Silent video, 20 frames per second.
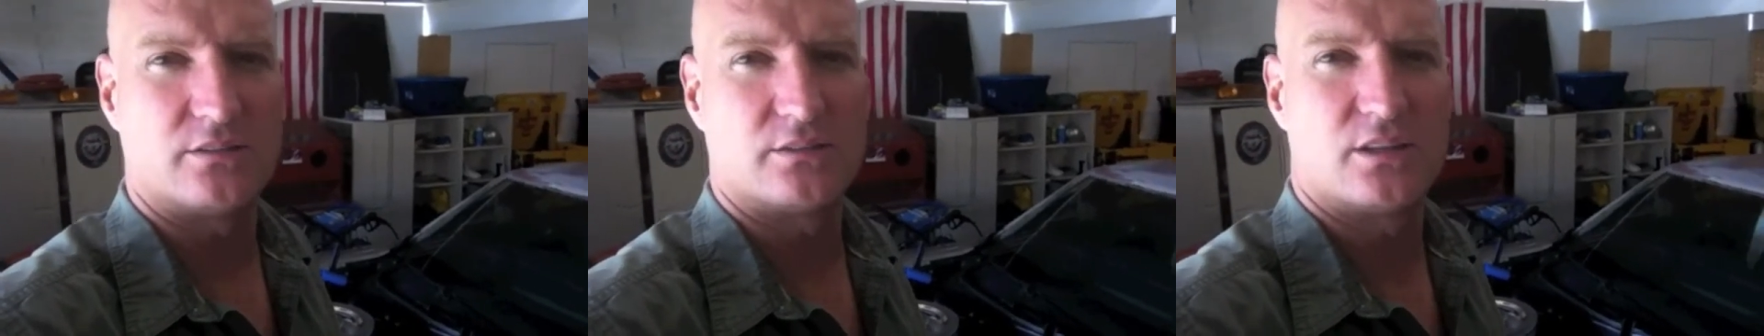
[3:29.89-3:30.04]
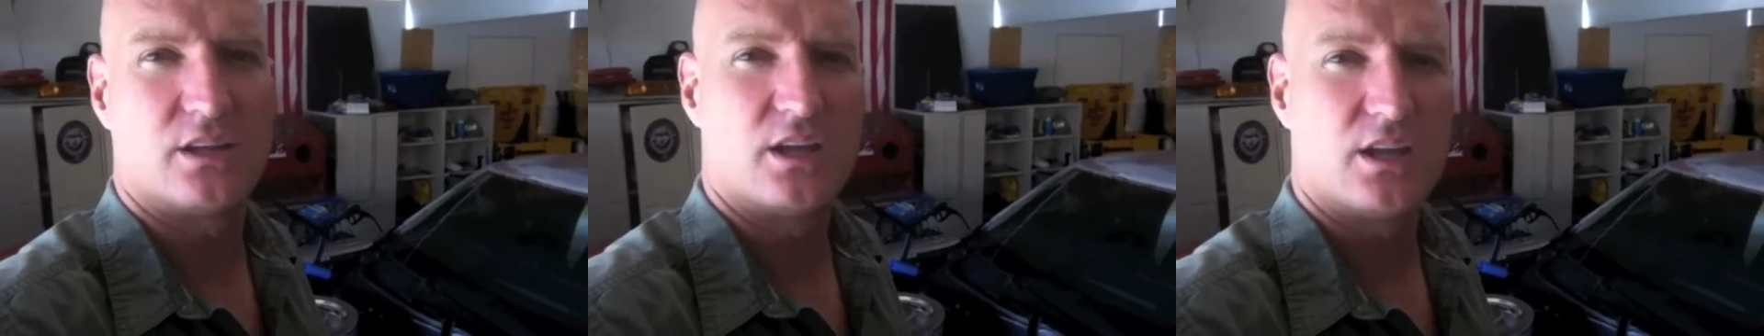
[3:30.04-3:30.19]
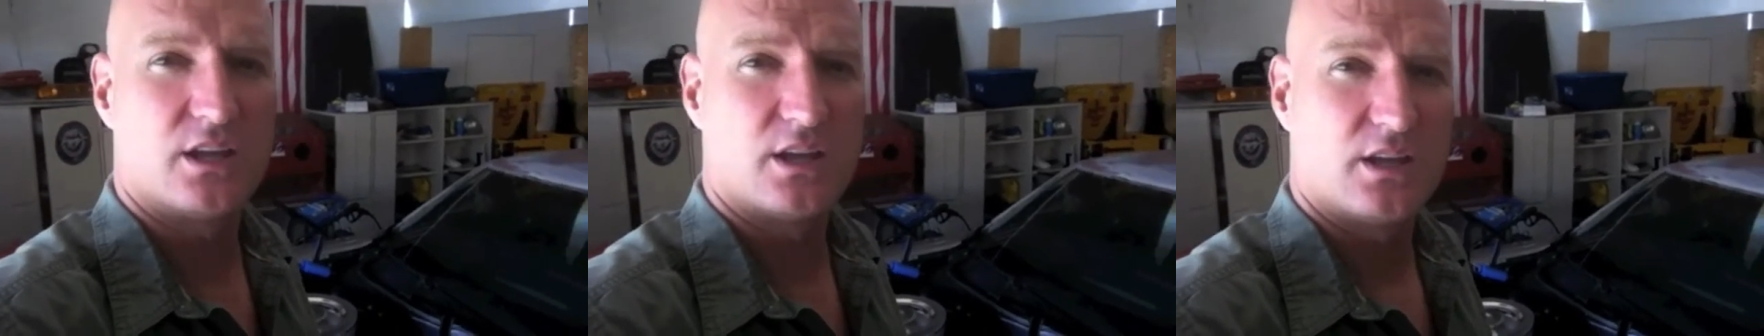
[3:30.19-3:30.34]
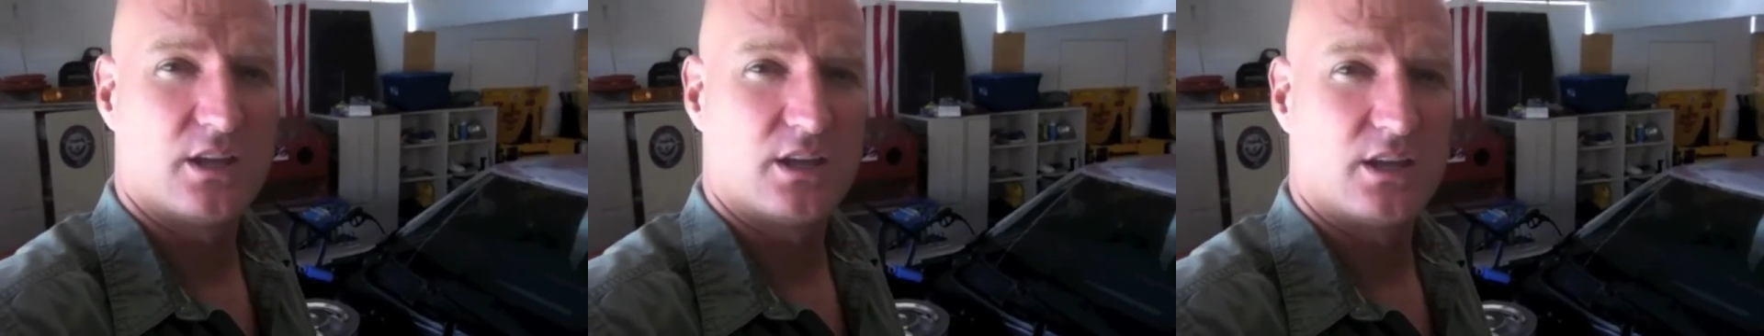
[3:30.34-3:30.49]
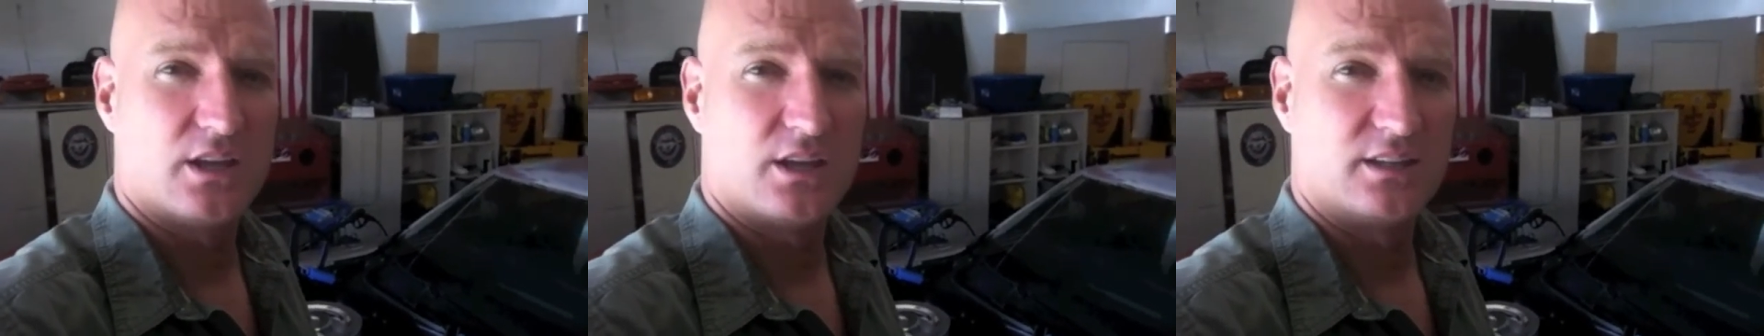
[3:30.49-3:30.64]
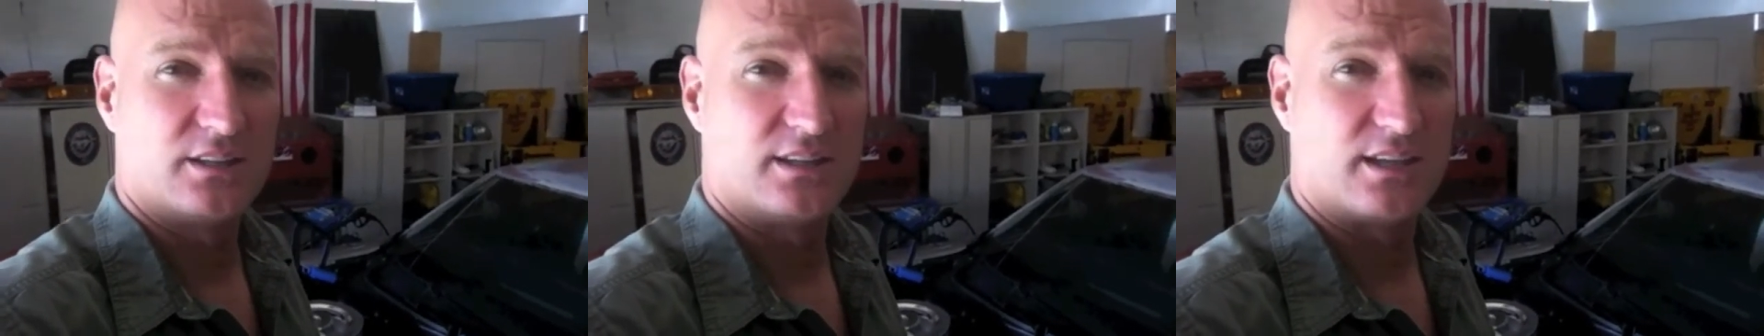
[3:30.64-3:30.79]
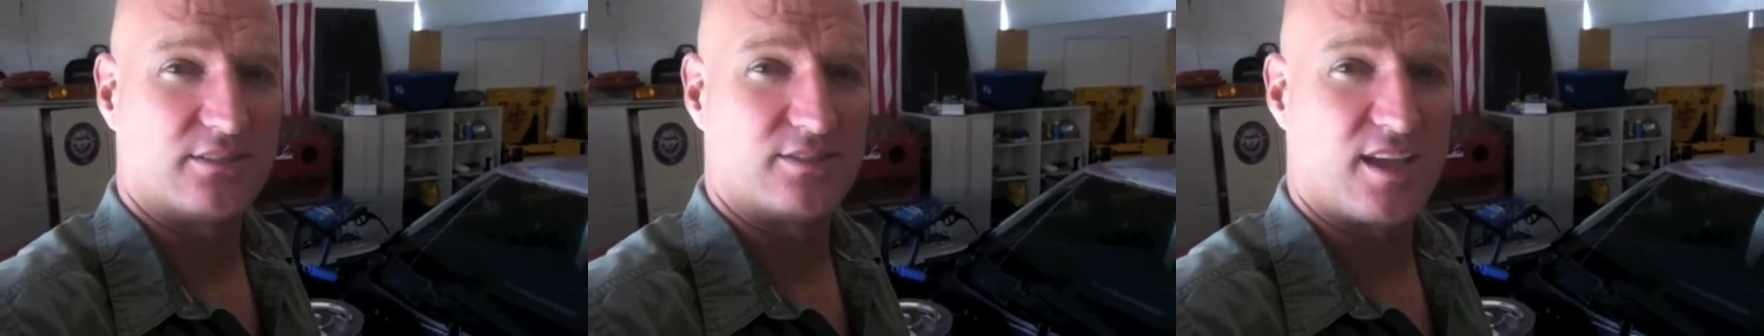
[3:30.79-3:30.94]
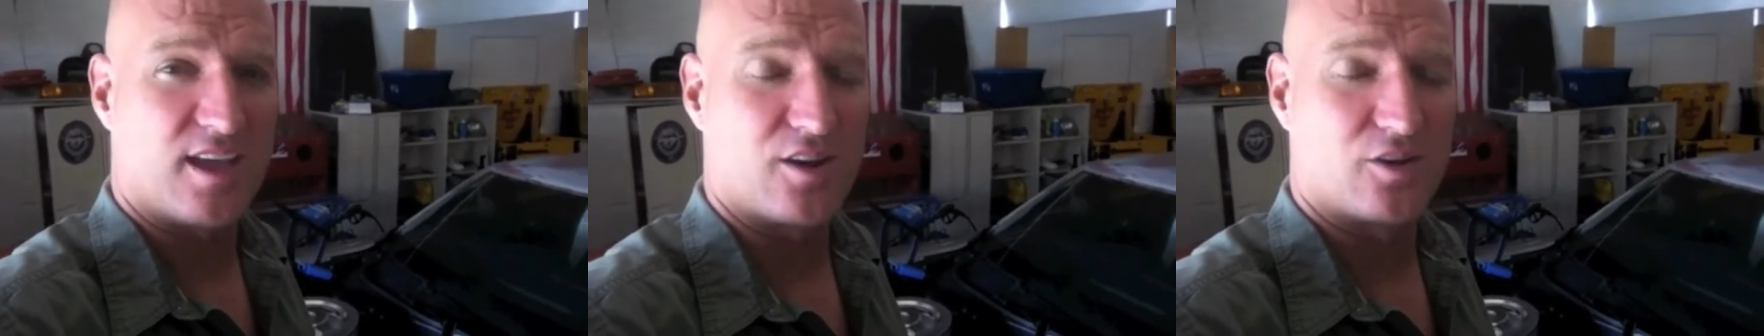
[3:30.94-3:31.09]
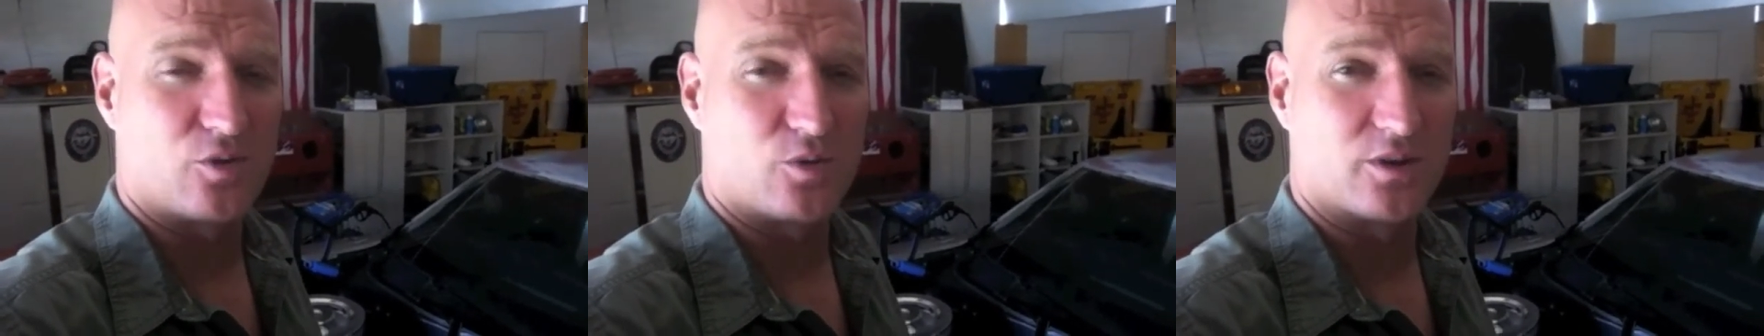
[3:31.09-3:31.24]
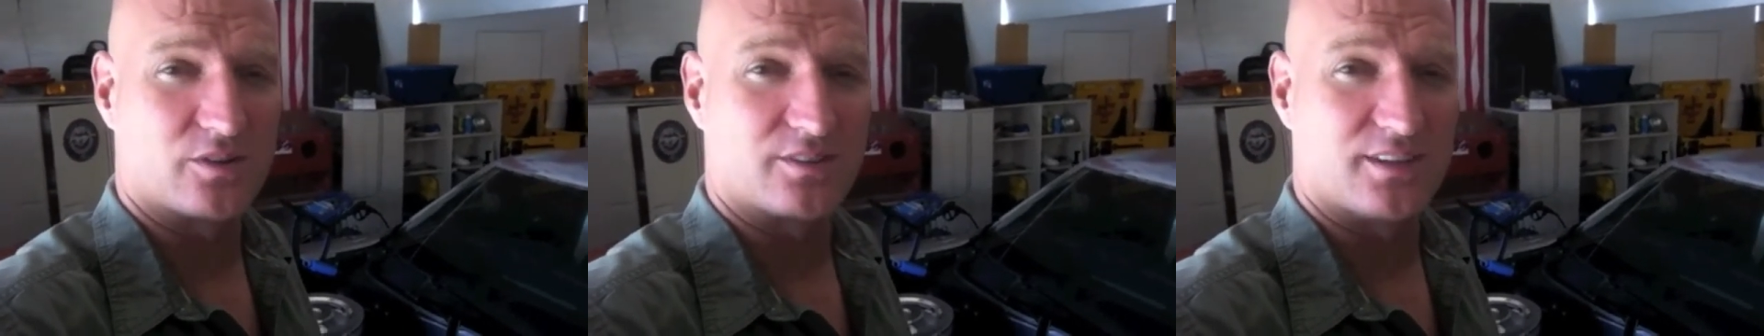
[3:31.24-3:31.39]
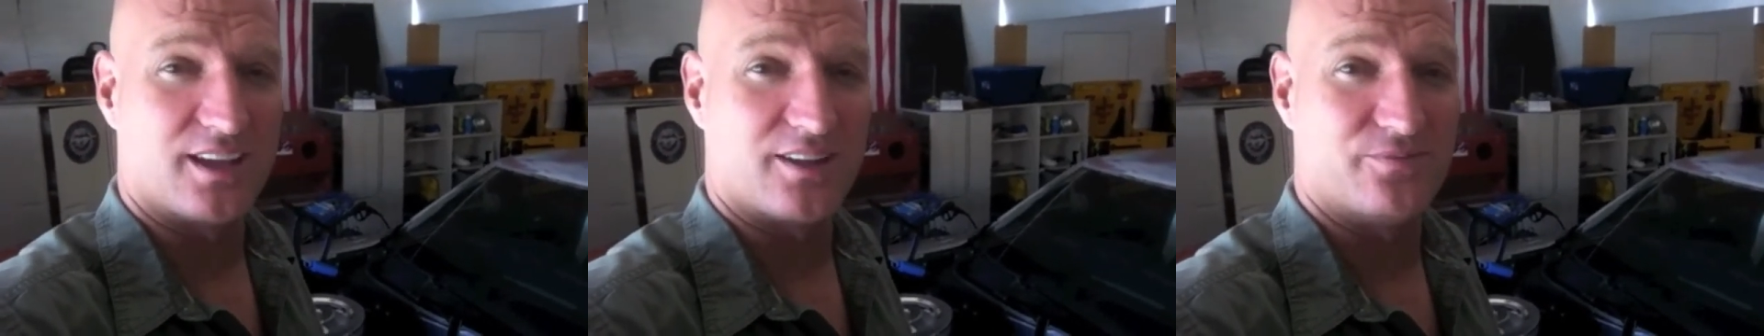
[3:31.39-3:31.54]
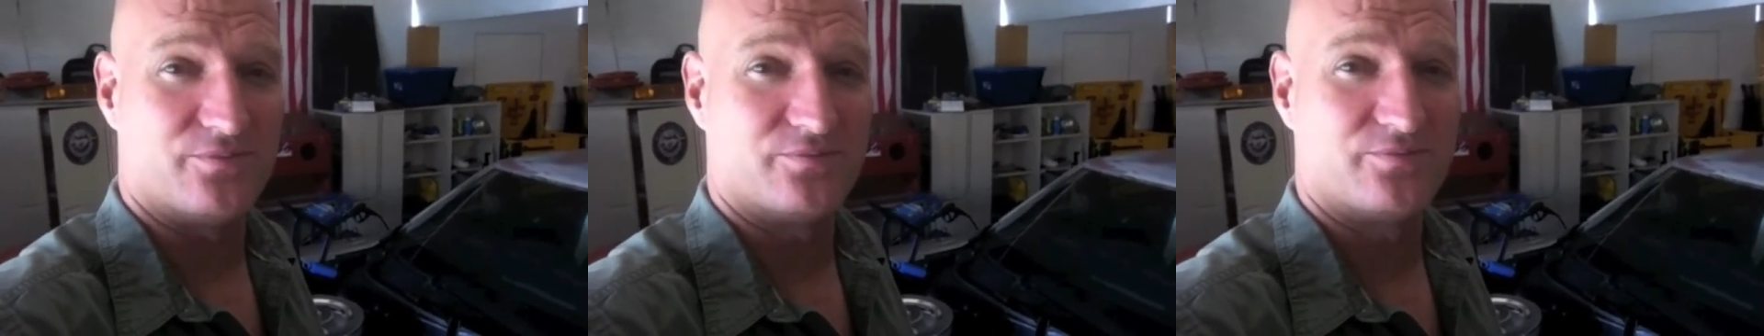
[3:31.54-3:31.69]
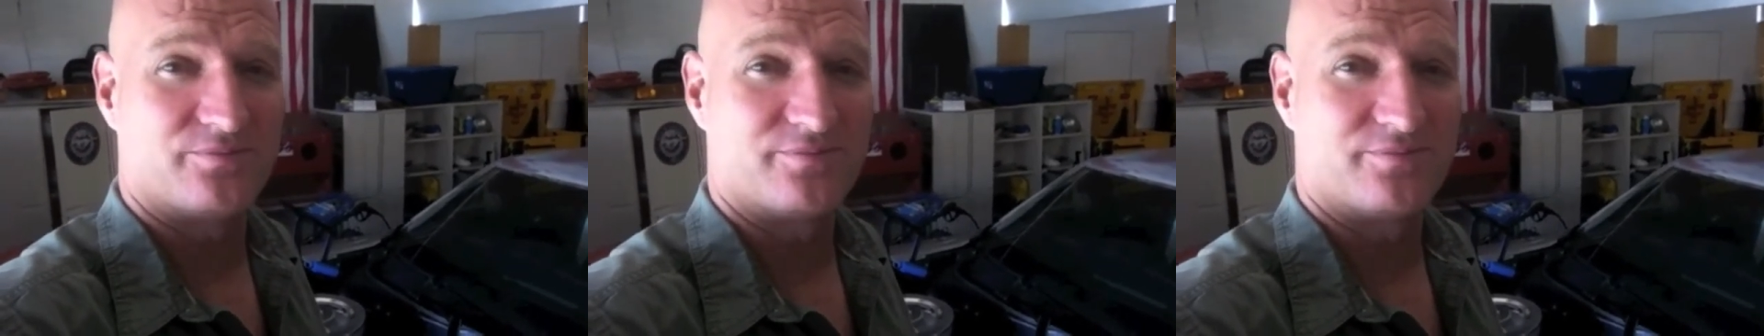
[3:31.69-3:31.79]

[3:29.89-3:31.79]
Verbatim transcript: and get that all worked out.